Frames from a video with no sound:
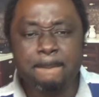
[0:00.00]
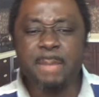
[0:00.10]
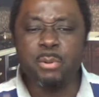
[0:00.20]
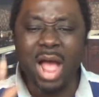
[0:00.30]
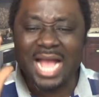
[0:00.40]

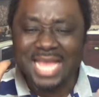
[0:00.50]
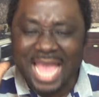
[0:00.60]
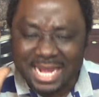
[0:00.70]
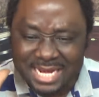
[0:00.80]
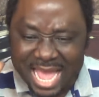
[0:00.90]
People are
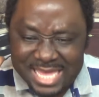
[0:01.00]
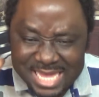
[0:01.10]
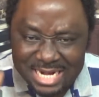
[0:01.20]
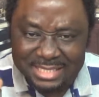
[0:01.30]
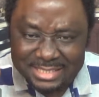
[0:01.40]
getting their
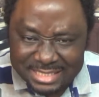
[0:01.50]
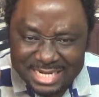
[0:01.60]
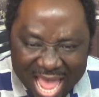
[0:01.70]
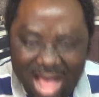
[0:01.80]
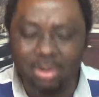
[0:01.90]
healings
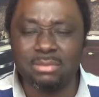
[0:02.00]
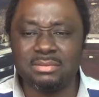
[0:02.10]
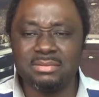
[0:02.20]
now